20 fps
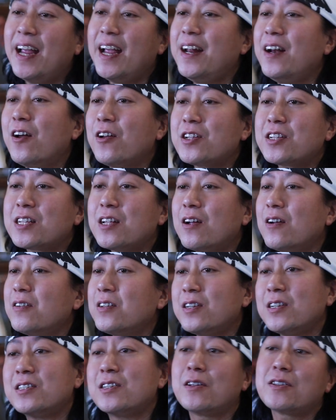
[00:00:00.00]
And also,
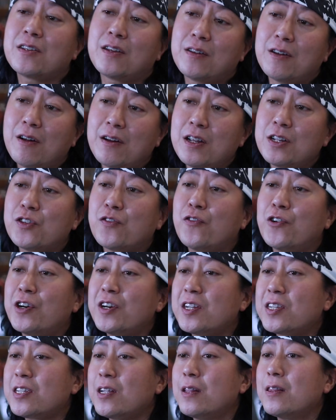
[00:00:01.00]
she's also known as
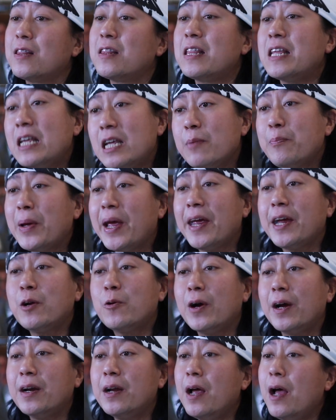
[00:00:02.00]
Ferguson the
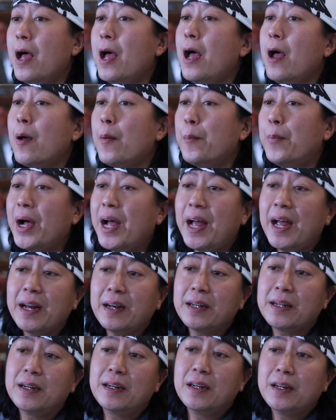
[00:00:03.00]
Penguin.
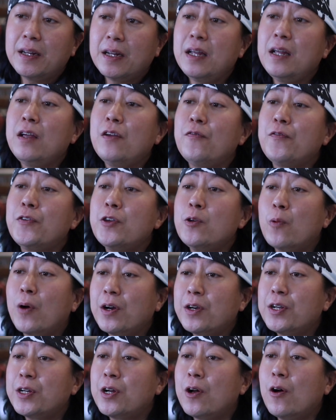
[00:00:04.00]
But if you
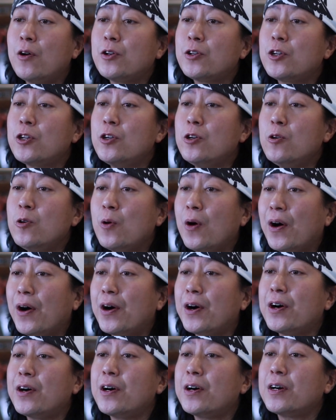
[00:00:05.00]
want to go to
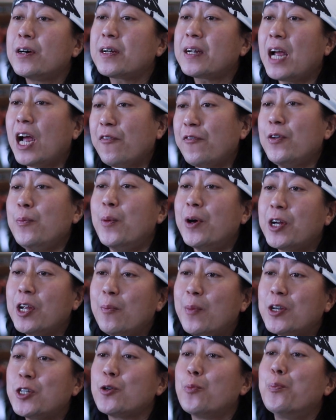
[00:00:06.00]
our Cafe Monkey
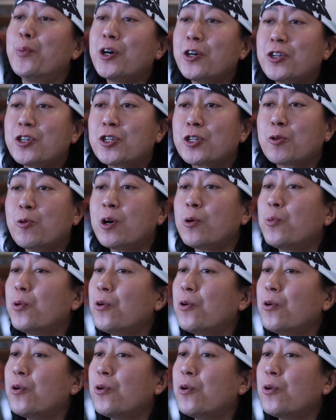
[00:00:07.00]
Munch merch store,